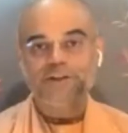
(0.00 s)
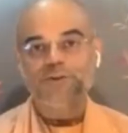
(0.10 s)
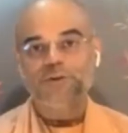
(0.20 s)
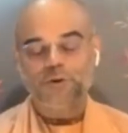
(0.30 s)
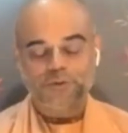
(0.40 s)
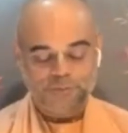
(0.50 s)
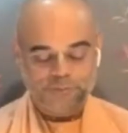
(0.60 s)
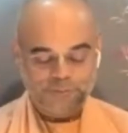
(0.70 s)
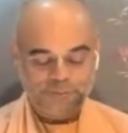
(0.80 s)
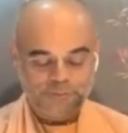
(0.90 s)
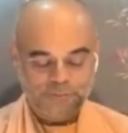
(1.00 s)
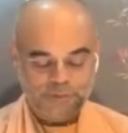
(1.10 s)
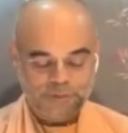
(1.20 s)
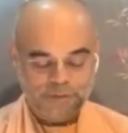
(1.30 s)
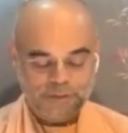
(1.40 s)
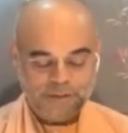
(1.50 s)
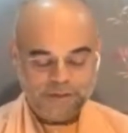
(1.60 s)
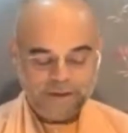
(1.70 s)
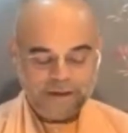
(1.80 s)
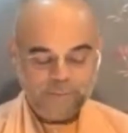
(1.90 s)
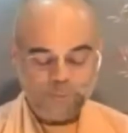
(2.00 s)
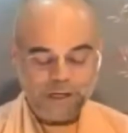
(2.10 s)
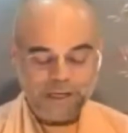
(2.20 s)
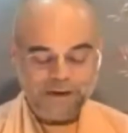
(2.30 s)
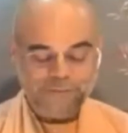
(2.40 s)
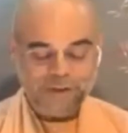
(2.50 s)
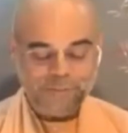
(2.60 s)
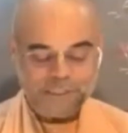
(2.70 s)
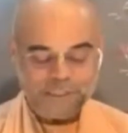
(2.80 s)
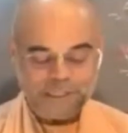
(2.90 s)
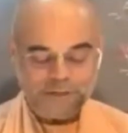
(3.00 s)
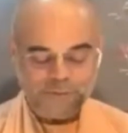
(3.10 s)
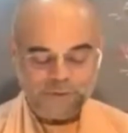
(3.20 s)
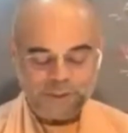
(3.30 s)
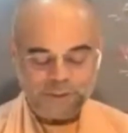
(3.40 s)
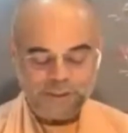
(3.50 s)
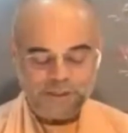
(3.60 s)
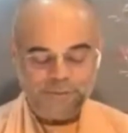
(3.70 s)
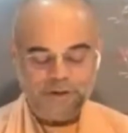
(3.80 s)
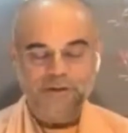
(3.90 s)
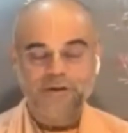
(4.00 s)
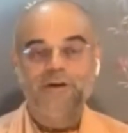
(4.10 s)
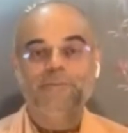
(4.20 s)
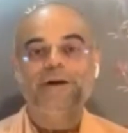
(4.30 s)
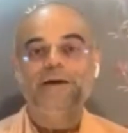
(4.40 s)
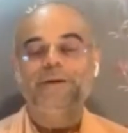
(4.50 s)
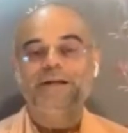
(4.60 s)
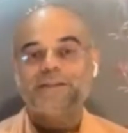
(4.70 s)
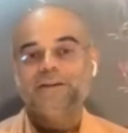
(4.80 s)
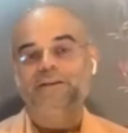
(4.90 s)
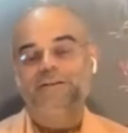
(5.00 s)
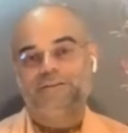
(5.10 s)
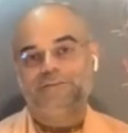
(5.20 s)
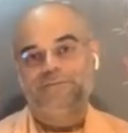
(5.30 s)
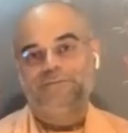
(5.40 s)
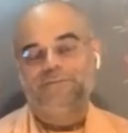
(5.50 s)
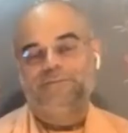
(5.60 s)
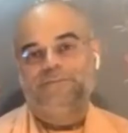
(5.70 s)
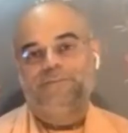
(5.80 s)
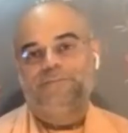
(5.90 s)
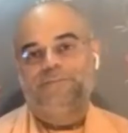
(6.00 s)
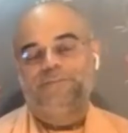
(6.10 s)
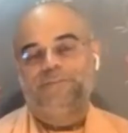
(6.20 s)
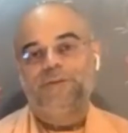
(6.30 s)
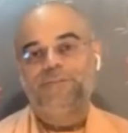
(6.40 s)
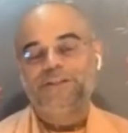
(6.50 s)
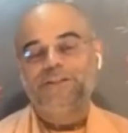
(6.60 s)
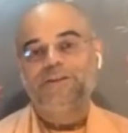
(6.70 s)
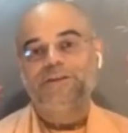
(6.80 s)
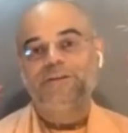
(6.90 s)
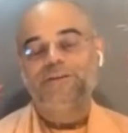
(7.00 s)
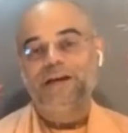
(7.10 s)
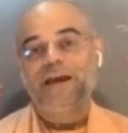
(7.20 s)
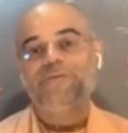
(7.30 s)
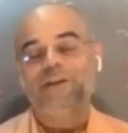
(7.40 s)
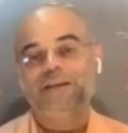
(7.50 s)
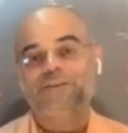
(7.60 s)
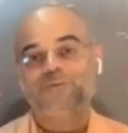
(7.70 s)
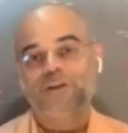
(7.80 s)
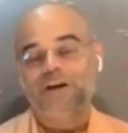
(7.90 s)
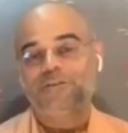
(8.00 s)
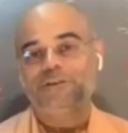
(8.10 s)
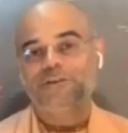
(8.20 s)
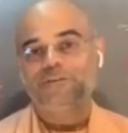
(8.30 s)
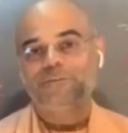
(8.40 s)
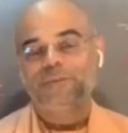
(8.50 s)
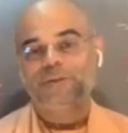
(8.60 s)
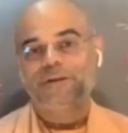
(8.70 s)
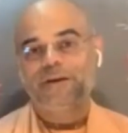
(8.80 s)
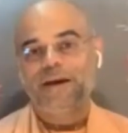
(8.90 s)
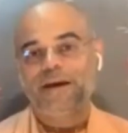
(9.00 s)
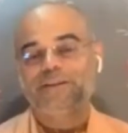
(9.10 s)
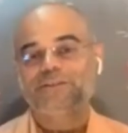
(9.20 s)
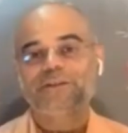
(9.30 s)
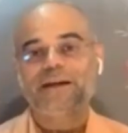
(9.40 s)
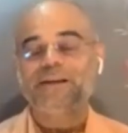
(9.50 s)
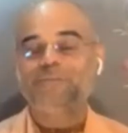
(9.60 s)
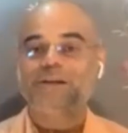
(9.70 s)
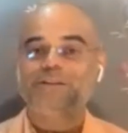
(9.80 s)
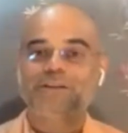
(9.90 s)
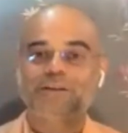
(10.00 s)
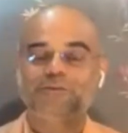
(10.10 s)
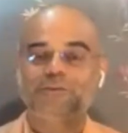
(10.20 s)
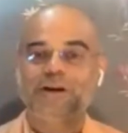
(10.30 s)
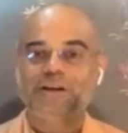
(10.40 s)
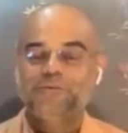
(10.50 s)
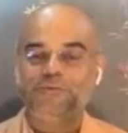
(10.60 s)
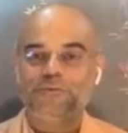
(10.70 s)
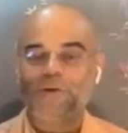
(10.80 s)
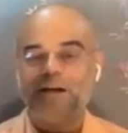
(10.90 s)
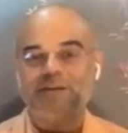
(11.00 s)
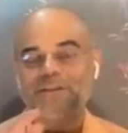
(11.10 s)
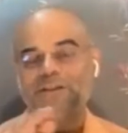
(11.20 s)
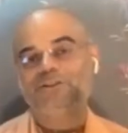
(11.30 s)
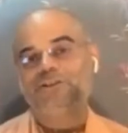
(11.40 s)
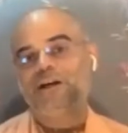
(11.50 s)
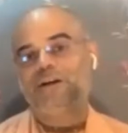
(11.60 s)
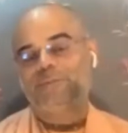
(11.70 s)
to go, and boy left immediately for Krishnanagar by bicycle. Imagine, a drive takes 1 hour and he's riding bicycle very fast and sharp.